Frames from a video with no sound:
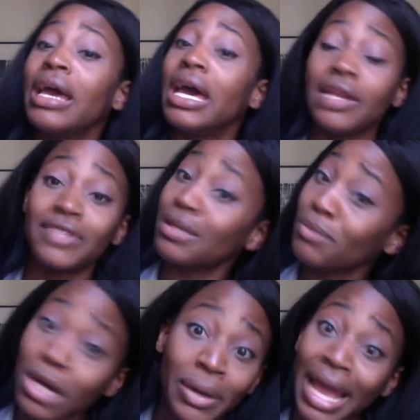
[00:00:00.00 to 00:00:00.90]
And if something
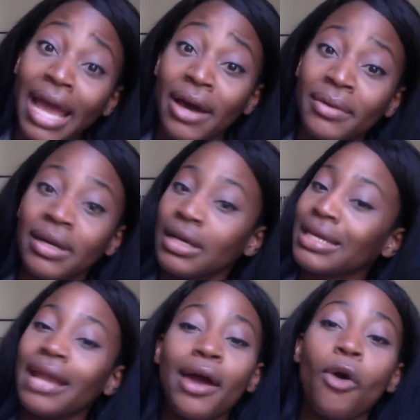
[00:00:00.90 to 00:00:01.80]
go down,
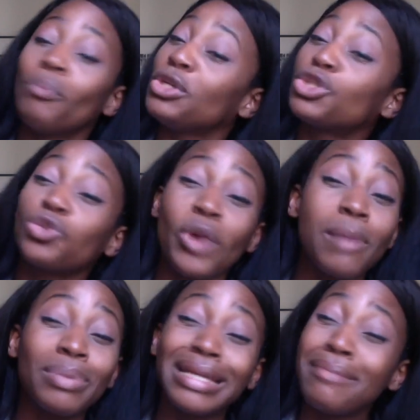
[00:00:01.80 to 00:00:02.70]
y'all not going to be
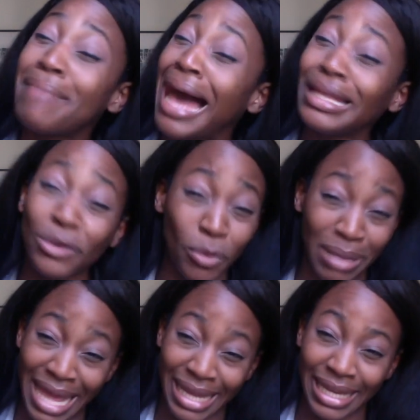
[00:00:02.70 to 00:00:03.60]
trampling my little
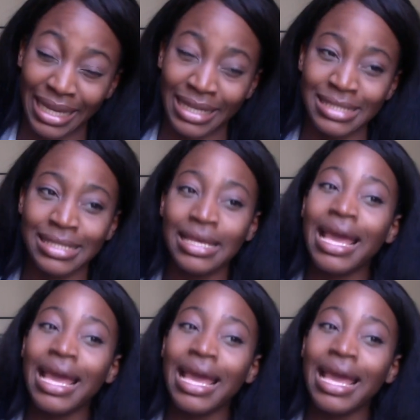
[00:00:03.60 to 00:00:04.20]
black ass